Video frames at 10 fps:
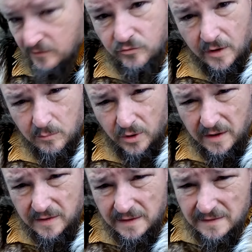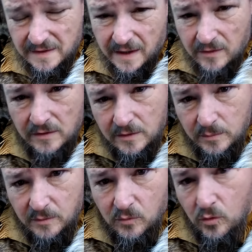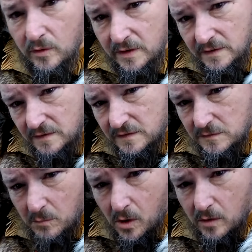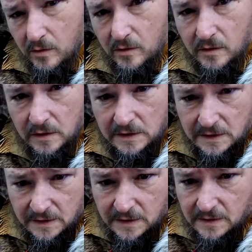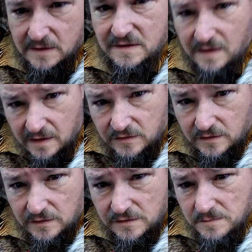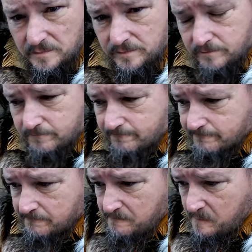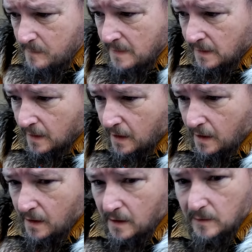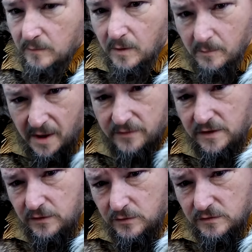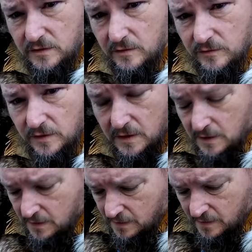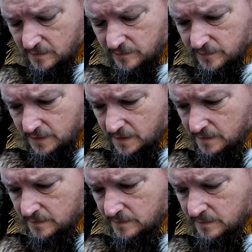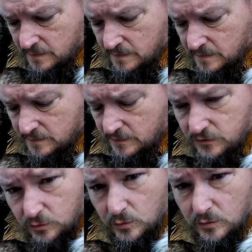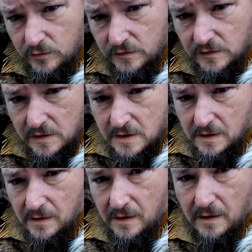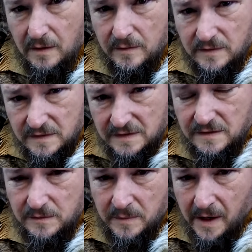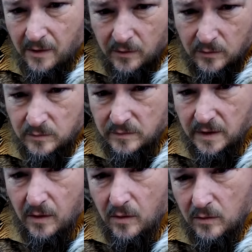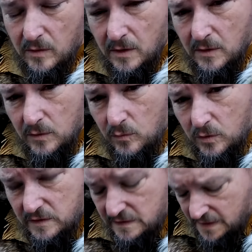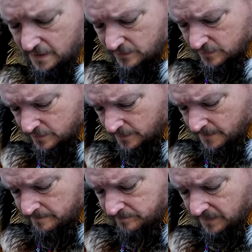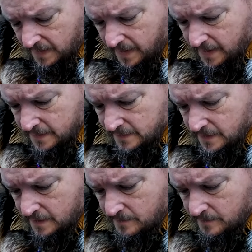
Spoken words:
try to break things down a little bit more into smaller sections about the use of the tools, the system, how they all work together, and